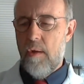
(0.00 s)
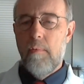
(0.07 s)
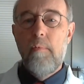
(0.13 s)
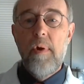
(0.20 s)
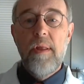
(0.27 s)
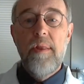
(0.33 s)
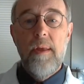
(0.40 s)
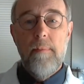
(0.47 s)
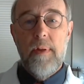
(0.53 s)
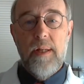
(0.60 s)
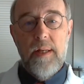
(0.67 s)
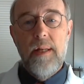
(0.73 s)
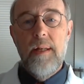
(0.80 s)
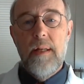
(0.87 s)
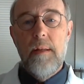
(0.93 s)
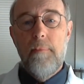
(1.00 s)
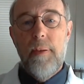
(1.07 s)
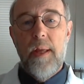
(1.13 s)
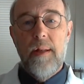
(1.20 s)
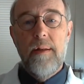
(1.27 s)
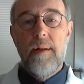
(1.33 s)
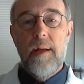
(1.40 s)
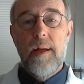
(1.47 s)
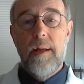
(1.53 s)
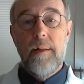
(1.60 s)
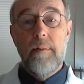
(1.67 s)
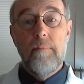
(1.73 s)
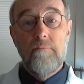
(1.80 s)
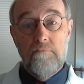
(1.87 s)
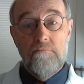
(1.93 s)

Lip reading: with him. It didn't depend on